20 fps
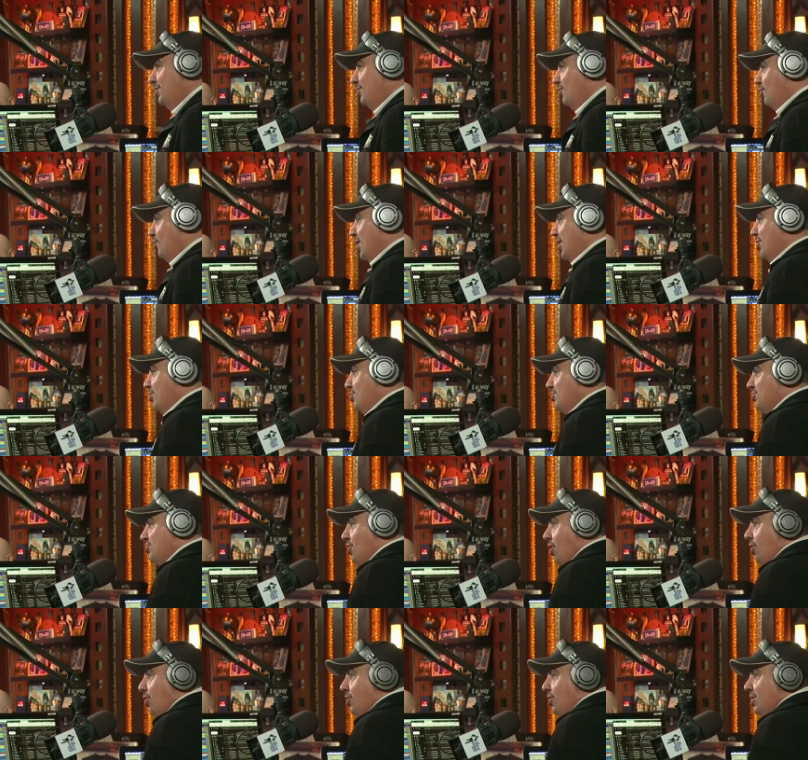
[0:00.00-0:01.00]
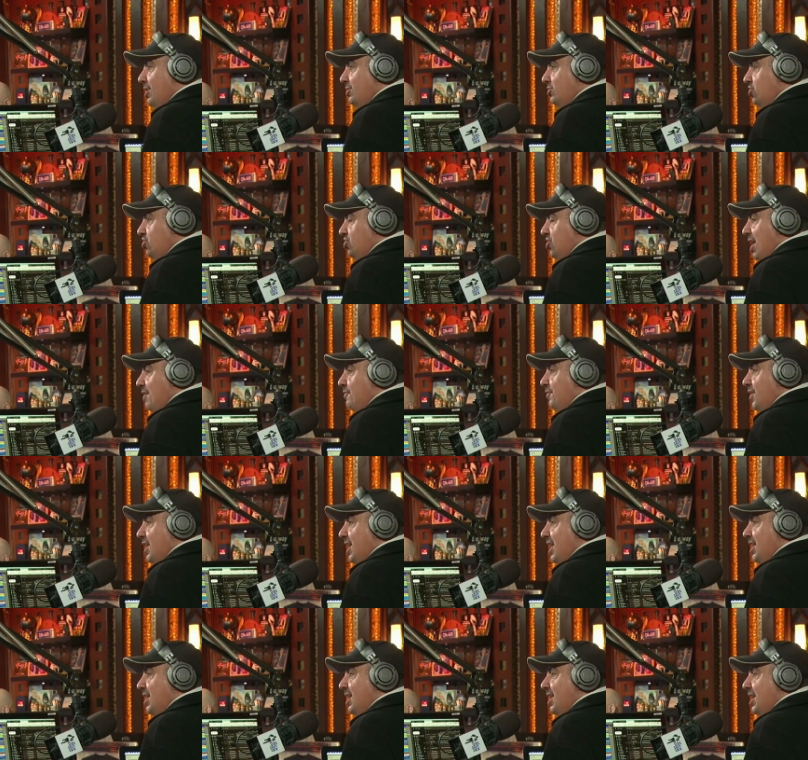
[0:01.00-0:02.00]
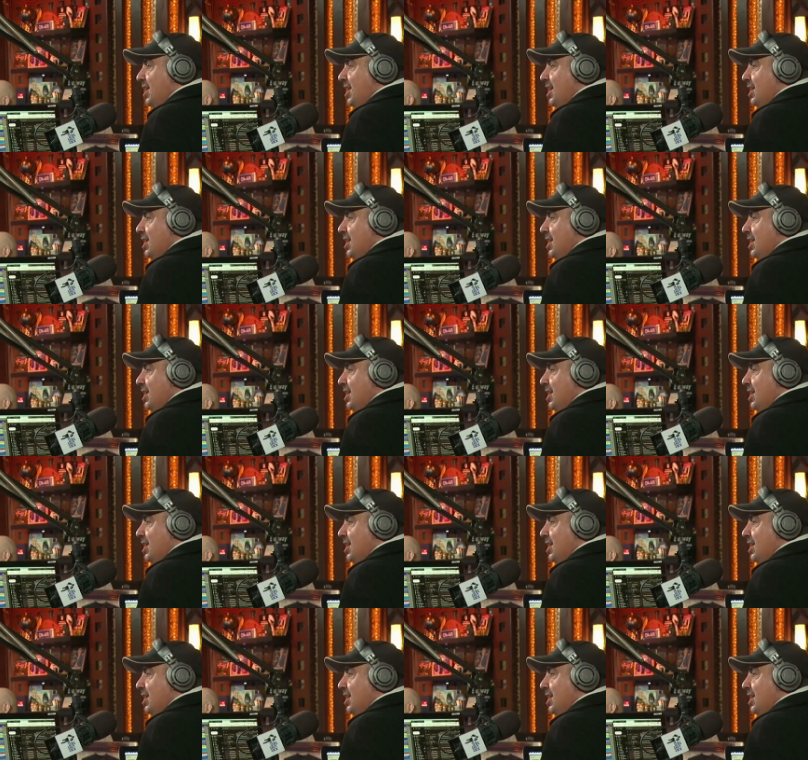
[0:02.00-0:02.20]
Ringo oh. Starr, Jeff Lynne,